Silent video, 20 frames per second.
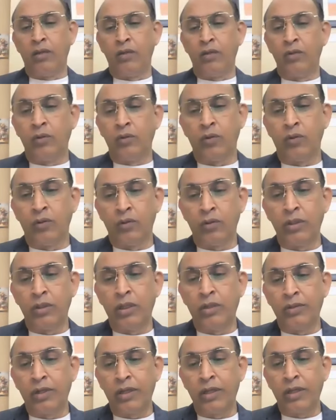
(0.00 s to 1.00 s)

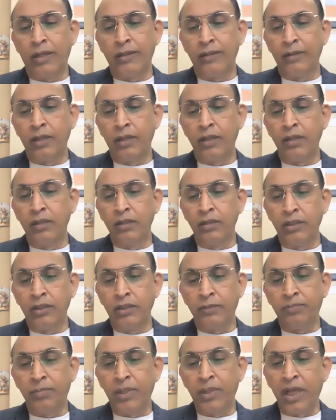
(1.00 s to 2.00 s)
Now the
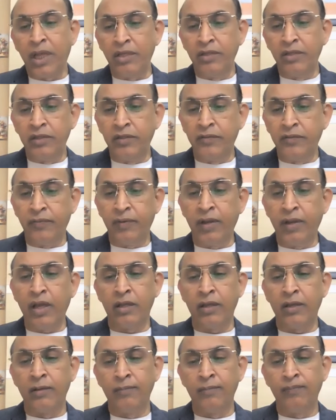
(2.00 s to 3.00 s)
cantharis, Planish
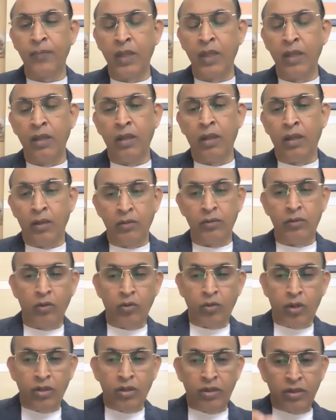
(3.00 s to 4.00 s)
fly. You
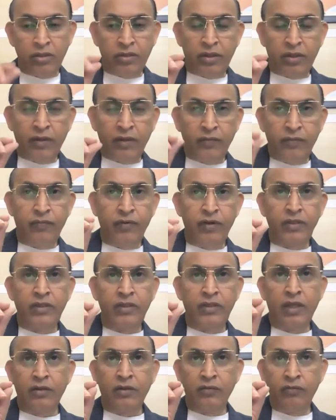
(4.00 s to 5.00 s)
have to understand
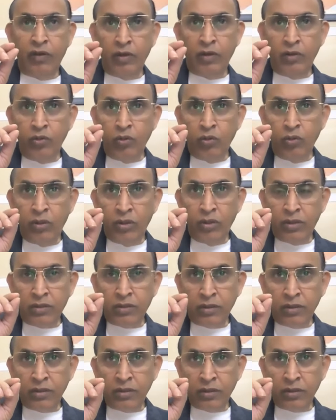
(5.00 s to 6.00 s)
first that when you
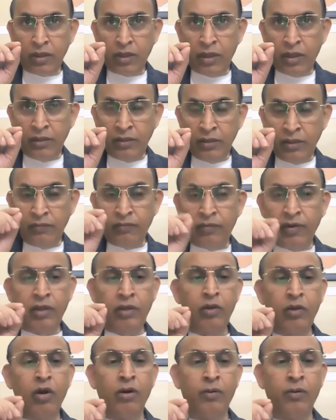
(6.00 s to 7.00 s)
discuss any
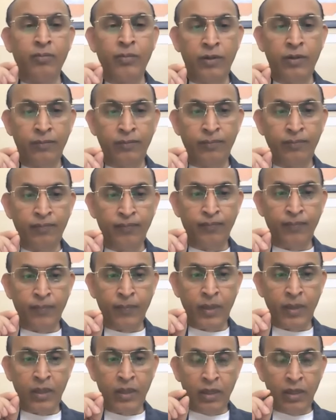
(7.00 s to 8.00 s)
venom,
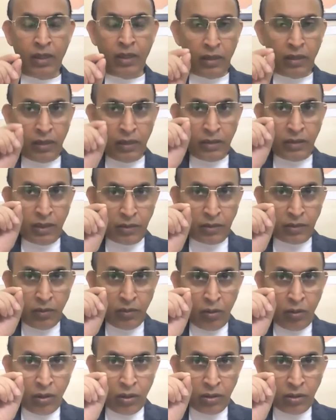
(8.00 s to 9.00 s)
it has
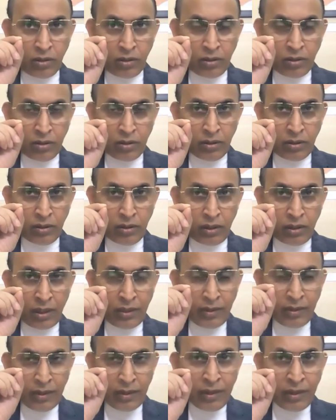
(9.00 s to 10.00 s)
got
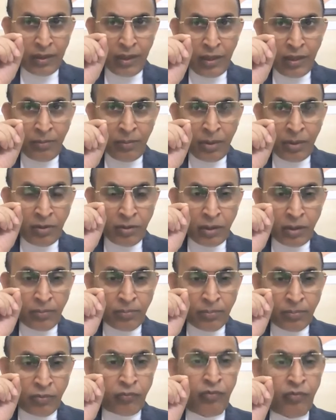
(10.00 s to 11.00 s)
an element
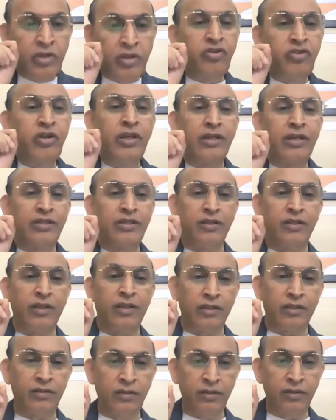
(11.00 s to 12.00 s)
of
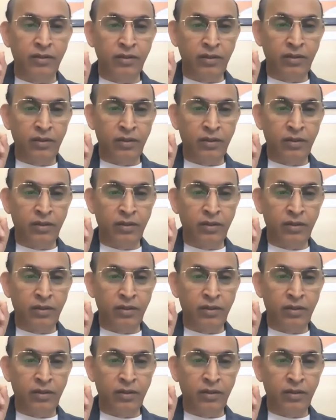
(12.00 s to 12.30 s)
viciousness.